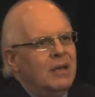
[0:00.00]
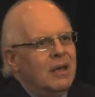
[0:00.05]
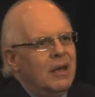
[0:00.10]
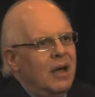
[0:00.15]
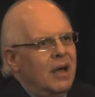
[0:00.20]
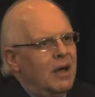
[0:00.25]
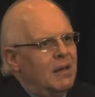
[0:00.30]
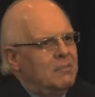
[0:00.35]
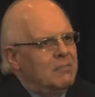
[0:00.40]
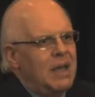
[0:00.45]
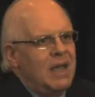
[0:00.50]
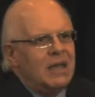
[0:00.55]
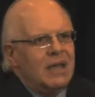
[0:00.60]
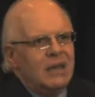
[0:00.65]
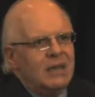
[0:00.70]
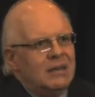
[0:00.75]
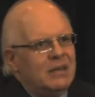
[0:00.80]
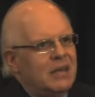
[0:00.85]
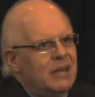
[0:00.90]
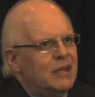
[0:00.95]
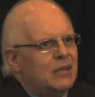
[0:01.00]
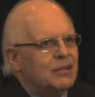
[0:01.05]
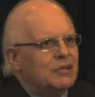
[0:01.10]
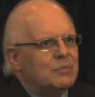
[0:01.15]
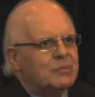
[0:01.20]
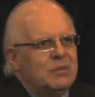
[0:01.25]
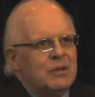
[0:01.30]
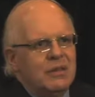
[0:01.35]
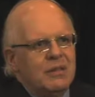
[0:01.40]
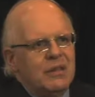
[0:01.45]
Uh, making
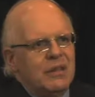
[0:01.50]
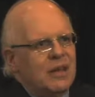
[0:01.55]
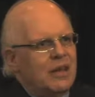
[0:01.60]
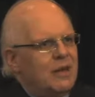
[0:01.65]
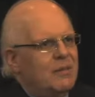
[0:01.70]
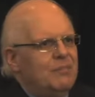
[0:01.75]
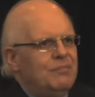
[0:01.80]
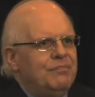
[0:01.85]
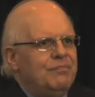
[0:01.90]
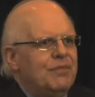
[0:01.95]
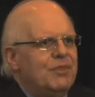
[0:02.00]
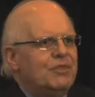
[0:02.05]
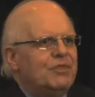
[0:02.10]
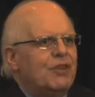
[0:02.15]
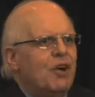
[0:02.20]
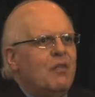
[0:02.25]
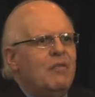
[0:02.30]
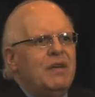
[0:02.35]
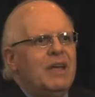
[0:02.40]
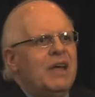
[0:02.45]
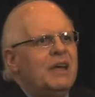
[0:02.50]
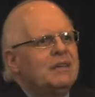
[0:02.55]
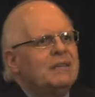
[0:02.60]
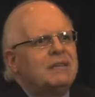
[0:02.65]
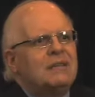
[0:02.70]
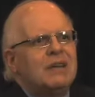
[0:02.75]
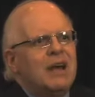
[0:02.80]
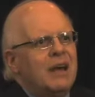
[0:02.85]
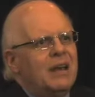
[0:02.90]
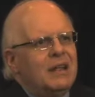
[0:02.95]
deals with uh, the
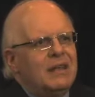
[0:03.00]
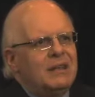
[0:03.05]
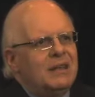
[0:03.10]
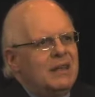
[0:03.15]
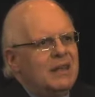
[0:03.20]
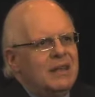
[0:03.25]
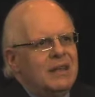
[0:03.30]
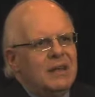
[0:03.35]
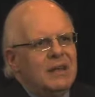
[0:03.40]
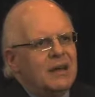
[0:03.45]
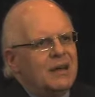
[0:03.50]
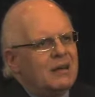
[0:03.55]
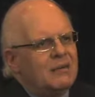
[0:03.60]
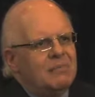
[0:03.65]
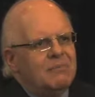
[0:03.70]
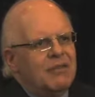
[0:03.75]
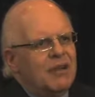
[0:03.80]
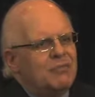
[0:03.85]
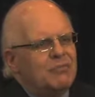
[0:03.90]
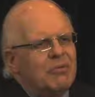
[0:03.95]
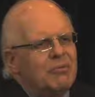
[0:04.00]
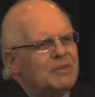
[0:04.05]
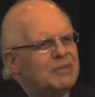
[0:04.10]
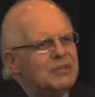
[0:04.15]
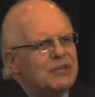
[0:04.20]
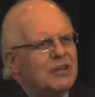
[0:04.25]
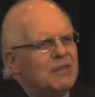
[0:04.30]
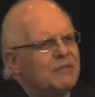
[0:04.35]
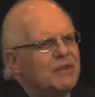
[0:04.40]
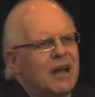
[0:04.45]
Soviets, cutting the uh, Federal
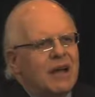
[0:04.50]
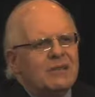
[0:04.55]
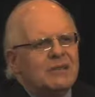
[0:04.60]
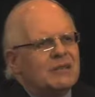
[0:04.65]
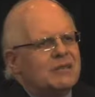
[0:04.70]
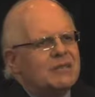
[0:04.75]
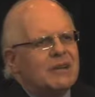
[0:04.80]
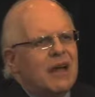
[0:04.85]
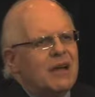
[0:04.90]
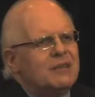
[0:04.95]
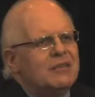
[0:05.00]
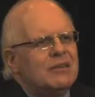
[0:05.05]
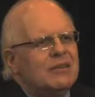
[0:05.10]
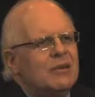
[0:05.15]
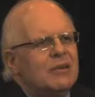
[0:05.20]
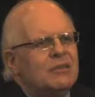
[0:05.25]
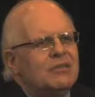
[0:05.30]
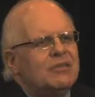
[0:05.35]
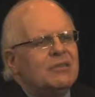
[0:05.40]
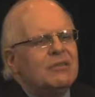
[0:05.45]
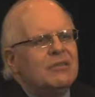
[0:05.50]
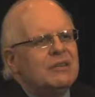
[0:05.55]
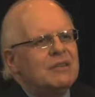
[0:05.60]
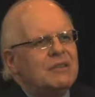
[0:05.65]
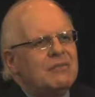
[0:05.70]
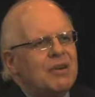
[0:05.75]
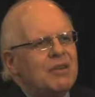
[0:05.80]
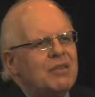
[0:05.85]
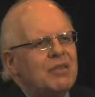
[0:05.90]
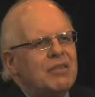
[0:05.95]
Reserve down to size, and a whole
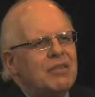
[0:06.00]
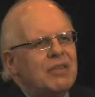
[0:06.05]
series of other